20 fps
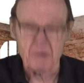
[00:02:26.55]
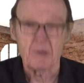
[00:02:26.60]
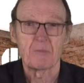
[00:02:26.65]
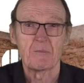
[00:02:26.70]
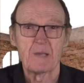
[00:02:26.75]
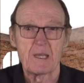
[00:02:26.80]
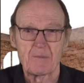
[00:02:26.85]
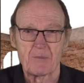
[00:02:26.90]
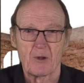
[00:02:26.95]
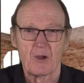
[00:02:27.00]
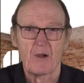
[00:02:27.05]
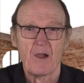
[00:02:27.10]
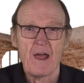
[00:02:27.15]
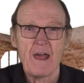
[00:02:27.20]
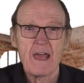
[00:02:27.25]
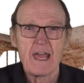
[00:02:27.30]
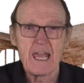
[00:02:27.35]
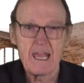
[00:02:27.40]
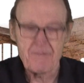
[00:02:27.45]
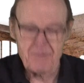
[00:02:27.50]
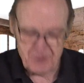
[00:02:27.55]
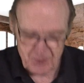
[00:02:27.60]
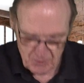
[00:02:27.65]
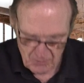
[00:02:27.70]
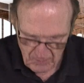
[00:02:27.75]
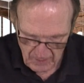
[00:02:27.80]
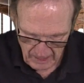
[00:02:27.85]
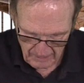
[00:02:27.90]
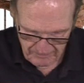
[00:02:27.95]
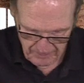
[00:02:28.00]
with people, if
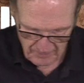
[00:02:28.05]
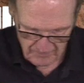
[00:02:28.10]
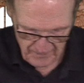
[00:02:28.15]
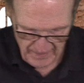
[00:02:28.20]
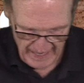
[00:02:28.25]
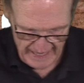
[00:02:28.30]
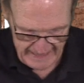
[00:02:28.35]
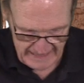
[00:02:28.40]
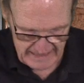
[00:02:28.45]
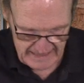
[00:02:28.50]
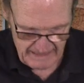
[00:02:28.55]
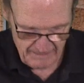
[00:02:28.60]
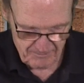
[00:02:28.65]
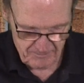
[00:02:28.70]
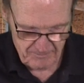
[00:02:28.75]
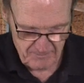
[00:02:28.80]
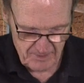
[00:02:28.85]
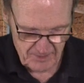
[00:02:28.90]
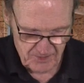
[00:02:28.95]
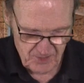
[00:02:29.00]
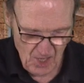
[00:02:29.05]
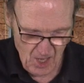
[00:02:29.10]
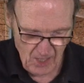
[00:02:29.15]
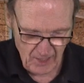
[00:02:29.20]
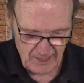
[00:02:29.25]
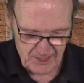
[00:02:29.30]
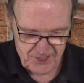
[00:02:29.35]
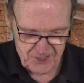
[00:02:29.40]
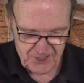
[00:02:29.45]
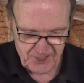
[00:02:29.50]
you are providing them
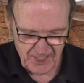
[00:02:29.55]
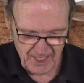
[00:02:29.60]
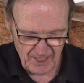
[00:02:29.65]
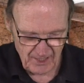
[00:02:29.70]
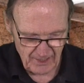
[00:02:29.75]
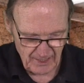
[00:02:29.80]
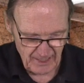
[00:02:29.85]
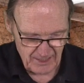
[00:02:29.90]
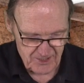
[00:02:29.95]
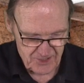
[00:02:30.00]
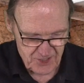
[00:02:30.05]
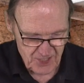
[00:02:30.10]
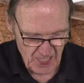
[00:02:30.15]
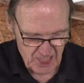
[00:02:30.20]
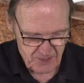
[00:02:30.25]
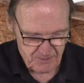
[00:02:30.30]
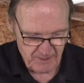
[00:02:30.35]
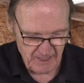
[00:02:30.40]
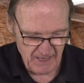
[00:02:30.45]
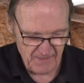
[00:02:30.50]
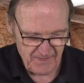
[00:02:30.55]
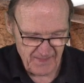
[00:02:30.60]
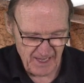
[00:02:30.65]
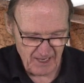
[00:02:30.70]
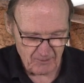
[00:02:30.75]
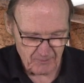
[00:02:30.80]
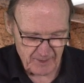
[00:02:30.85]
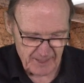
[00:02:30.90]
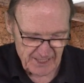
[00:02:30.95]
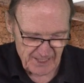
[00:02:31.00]
knowledge, skill, and judgment, and they
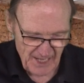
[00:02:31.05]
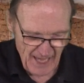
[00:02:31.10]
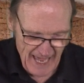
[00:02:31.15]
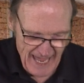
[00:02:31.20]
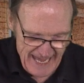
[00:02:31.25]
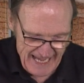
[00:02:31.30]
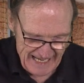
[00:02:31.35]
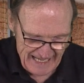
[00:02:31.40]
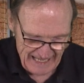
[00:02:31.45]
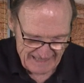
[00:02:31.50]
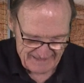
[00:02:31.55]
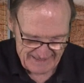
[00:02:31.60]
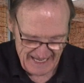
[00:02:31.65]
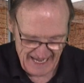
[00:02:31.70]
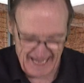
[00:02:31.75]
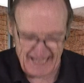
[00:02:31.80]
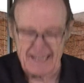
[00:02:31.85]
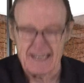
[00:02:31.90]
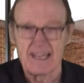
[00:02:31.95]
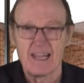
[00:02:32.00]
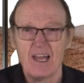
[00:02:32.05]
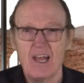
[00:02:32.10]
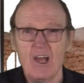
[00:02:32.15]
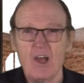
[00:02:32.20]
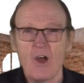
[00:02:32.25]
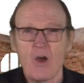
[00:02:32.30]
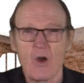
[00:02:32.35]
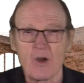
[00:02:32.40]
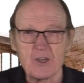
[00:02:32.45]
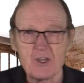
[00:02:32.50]
are relying on that,
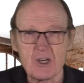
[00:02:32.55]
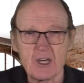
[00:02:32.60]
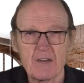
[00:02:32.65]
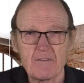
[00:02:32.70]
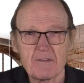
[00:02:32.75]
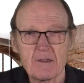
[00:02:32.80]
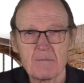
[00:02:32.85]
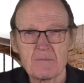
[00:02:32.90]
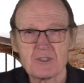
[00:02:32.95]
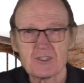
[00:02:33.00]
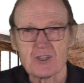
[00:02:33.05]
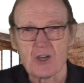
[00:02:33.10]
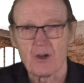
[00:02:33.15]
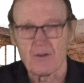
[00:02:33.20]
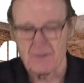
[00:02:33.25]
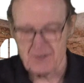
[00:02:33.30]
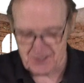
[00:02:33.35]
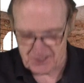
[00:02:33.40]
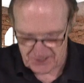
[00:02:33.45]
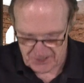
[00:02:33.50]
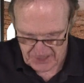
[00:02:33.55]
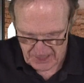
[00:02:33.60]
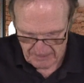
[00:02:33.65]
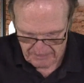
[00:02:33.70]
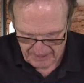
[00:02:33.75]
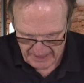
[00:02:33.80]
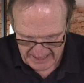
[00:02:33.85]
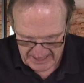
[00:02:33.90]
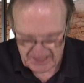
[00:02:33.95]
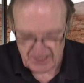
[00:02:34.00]
or you're giving them services and
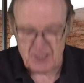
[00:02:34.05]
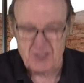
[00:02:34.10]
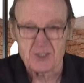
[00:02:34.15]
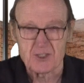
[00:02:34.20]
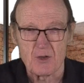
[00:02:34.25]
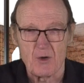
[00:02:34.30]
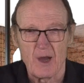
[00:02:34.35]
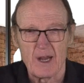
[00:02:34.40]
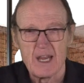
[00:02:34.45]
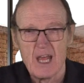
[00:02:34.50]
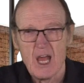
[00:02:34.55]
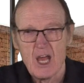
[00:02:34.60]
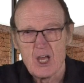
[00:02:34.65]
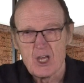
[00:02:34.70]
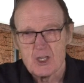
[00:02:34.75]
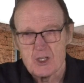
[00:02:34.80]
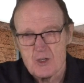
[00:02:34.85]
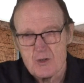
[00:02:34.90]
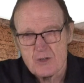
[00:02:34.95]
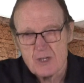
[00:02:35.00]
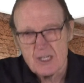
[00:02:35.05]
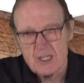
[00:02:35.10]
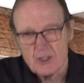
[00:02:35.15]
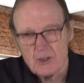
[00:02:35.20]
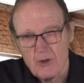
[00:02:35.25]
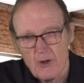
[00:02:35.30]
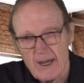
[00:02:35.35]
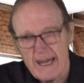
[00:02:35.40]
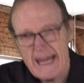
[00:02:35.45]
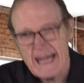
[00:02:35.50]
opinion and so on, you can
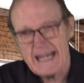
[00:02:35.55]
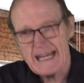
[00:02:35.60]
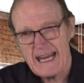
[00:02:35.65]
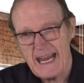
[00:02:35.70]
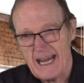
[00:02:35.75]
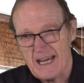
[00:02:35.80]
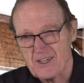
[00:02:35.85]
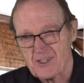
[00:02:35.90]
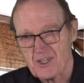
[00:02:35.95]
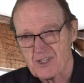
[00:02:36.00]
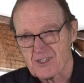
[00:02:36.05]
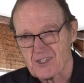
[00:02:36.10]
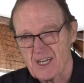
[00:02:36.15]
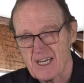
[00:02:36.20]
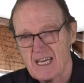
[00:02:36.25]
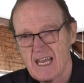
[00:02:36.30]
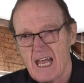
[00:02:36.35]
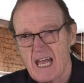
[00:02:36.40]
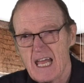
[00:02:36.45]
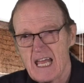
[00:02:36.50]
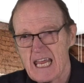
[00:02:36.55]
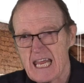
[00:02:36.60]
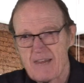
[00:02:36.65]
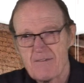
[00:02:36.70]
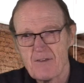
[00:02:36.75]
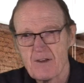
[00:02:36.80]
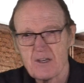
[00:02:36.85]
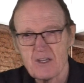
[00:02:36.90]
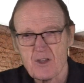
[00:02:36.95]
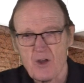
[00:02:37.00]
create agency
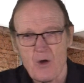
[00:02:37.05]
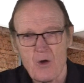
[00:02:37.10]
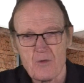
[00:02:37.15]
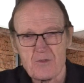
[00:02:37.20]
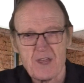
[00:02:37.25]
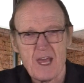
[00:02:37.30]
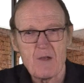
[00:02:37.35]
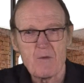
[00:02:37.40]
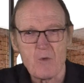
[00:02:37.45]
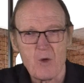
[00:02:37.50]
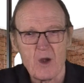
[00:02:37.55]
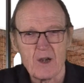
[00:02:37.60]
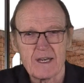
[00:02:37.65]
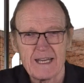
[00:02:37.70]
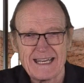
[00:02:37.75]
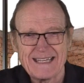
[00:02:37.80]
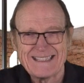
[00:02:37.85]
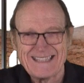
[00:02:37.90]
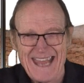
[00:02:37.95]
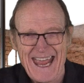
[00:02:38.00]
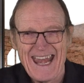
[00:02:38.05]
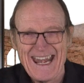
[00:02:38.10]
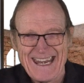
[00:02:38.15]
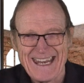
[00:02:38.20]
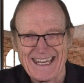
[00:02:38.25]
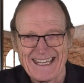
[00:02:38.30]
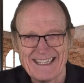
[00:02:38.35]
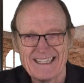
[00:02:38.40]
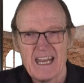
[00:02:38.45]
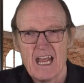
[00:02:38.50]
even though they weren't
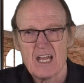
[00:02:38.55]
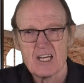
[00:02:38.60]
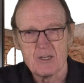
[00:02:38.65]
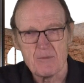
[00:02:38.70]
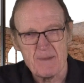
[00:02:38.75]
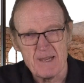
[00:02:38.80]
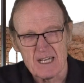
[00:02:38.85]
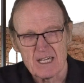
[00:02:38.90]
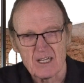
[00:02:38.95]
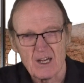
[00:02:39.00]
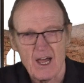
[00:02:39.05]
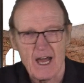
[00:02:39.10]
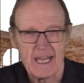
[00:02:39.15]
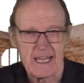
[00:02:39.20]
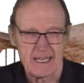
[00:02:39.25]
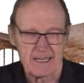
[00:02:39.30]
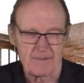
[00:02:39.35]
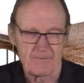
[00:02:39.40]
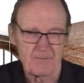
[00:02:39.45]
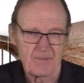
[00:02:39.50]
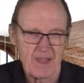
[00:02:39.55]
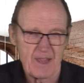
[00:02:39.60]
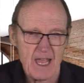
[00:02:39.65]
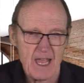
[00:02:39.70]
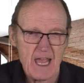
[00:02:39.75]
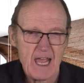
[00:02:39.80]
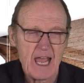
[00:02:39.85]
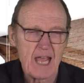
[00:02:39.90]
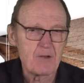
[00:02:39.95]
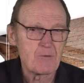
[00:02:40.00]
intended to be a client.
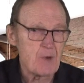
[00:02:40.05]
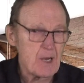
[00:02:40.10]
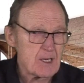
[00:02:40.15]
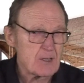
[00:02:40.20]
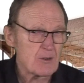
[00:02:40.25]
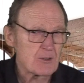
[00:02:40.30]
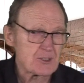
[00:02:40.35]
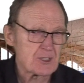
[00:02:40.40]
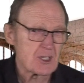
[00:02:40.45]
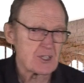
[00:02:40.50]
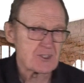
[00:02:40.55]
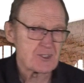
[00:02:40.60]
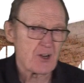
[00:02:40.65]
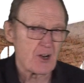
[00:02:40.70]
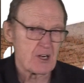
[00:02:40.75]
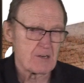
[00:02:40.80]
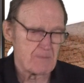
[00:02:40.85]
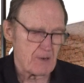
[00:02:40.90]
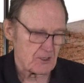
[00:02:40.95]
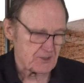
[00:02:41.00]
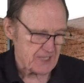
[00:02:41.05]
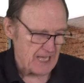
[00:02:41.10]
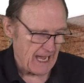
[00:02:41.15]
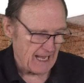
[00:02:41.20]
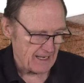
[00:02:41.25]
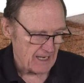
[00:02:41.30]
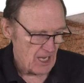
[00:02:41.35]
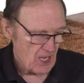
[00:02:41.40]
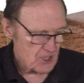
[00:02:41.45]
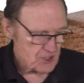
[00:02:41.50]
And RICO's concerned about
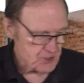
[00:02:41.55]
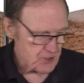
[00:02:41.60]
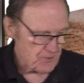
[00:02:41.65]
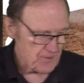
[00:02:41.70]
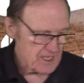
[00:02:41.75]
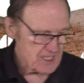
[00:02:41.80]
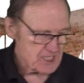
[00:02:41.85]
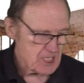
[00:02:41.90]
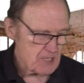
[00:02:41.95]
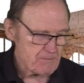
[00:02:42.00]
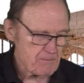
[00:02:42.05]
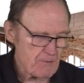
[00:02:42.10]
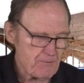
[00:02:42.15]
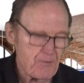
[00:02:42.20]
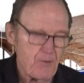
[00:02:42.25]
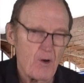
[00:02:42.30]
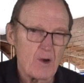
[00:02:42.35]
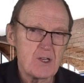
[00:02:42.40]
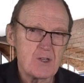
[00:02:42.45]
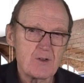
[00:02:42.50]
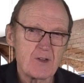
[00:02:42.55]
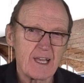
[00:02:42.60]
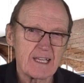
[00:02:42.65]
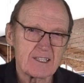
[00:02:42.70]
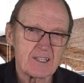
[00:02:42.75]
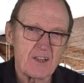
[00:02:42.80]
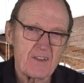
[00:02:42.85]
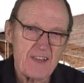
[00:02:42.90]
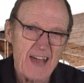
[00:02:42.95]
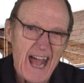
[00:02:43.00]
that. So they said, before you
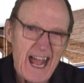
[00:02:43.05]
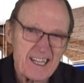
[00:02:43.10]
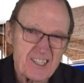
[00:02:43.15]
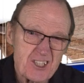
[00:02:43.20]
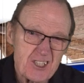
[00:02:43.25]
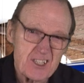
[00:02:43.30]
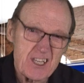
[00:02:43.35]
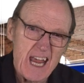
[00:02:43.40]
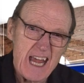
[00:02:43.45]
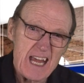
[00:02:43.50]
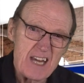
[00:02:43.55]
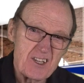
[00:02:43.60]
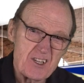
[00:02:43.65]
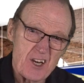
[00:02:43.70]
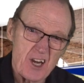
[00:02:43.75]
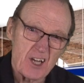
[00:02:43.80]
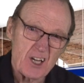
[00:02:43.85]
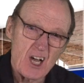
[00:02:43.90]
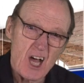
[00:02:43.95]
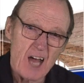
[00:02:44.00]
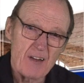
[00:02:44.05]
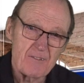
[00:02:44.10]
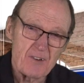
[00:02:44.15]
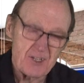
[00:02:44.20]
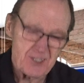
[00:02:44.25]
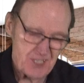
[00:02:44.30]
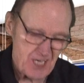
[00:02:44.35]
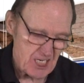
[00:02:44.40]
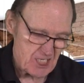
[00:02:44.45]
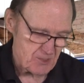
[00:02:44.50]
get to that stage in a
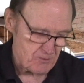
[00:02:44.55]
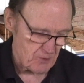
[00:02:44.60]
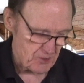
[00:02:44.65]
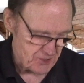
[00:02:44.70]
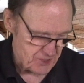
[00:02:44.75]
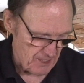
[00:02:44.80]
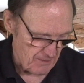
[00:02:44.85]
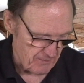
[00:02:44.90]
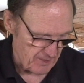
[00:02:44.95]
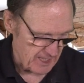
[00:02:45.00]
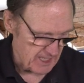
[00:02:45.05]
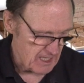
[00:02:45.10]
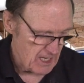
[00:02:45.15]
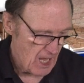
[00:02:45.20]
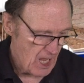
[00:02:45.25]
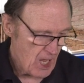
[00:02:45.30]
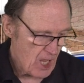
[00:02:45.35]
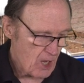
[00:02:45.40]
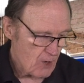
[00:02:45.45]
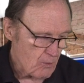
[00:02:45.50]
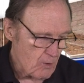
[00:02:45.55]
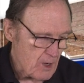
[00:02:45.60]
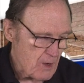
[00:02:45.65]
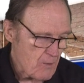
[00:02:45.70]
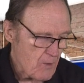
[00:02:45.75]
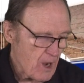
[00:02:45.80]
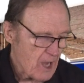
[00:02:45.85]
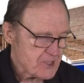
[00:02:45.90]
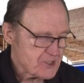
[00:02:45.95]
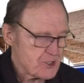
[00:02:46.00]
conversation with somebody, we
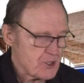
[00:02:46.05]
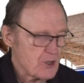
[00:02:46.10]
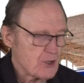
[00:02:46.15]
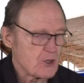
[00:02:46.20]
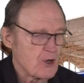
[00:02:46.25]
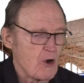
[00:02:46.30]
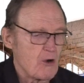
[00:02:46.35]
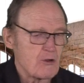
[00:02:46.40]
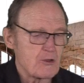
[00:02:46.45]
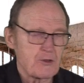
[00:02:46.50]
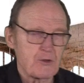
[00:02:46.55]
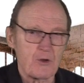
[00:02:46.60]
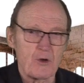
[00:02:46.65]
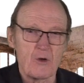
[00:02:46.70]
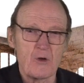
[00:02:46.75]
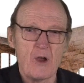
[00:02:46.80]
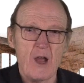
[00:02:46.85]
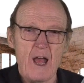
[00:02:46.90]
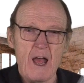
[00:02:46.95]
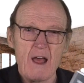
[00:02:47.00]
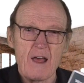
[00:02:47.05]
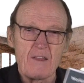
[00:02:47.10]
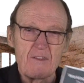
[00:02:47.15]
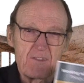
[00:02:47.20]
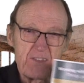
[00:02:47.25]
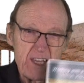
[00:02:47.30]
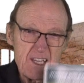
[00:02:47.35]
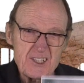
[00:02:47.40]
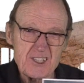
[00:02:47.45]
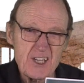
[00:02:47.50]
want you to go through
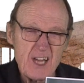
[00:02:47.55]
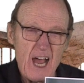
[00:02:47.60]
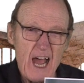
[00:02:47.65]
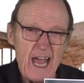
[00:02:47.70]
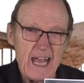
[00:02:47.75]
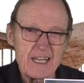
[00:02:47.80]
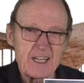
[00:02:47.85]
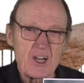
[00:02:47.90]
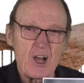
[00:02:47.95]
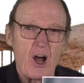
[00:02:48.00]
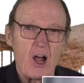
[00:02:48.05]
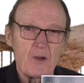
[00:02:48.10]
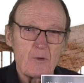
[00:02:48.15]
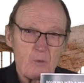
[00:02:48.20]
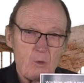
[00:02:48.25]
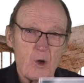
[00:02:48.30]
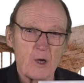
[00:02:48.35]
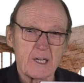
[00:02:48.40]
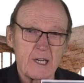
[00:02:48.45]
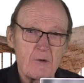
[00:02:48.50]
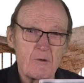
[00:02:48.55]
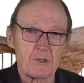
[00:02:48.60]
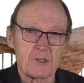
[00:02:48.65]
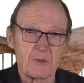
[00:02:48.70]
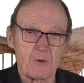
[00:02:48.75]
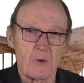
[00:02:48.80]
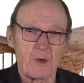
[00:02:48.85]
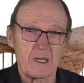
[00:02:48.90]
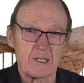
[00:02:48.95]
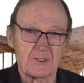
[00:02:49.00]
this guide called Working with
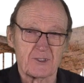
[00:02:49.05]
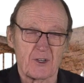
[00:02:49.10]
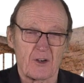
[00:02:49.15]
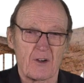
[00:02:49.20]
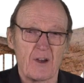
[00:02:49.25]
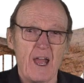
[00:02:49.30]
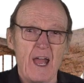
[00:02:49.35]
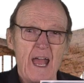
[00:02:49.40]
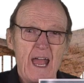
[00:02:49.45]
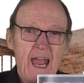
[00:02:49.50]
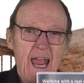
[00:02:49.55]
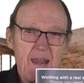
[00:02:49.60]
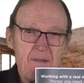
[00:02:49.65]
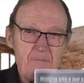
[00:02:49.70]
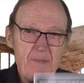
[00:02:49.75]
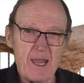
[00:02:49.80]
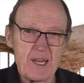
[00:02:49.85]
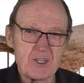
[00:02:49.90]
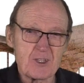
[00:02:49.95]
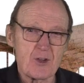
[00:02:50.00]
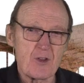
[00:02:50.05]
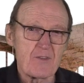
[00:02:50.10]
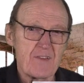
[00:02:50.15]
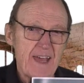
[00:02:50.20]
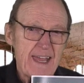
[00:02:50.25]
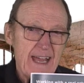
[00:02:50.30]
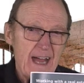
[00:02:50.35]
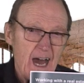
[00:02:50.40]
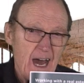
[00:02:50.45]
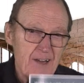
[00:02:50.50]
a Realtor and make sure
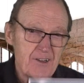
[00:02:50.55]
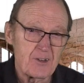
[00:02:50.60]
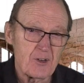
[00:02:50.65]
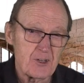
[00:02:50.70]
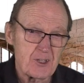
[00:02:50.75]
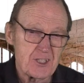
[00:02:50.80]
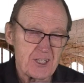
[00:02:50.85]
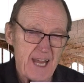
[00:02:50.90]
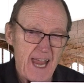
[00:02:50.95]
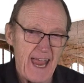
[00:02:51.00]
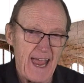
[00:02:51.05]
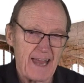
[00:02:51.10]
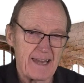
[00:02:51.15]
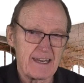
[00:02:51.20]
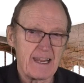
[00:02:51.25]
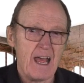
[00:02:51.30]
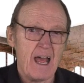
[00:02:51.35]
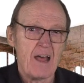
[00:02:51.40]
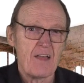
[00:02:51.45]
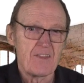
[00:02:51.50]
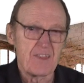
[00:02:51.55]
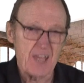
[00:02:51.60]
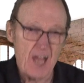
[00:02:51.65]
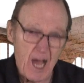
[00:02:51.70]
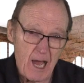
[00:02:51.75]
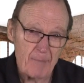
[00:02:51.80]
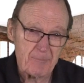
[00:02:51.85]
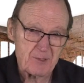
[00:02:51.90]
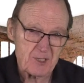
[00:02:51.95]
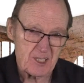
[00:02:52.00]
they understand the
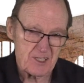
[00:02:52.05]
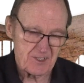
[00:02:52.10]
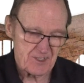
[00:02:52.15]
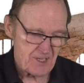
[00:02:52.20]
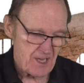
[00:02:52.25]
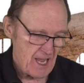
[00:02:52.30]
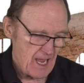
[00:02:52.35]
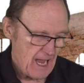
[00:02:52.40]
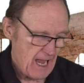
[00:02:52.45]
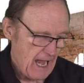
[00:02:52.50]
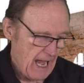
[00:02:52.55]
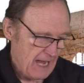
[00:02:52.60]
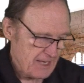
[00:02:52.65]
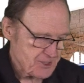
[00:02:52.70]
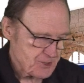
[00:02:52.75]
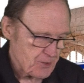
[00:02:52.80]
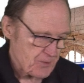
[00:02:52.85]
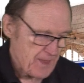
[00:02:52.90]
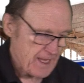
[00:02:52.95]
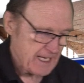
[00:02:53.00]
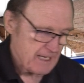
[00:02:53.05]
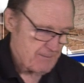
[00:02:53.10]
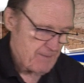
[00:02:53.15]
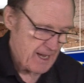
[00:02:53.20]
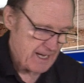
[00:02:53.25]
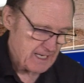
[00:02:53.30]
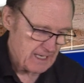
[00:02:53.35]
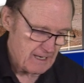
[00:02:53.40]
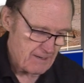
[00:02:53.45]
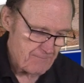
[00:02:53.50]
options and so they can
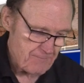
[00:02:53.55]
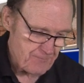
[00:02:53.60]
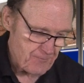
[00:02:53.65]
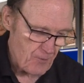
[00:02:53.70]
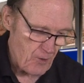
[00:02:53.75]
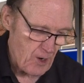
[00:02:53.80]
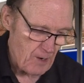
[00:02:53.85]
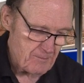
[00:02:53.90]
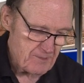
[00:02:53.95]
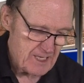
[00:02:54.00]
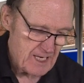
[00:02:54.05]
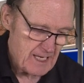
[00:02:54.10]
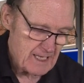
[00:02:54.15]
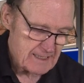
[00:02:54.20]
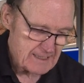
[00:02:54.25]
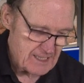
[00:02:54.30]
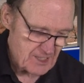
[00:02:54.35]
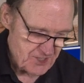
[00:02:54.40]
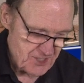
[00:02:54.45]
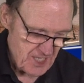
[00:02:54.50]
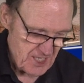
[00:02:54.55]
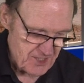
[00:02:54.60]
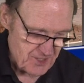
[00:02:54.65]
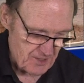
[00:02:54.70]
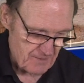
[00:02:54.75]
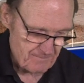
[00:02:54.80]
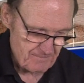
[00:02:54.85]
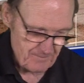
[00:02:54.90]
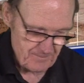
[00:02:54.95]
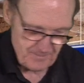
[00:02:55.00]
make an informed
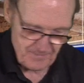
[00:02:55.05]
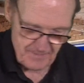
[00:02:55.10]
decision.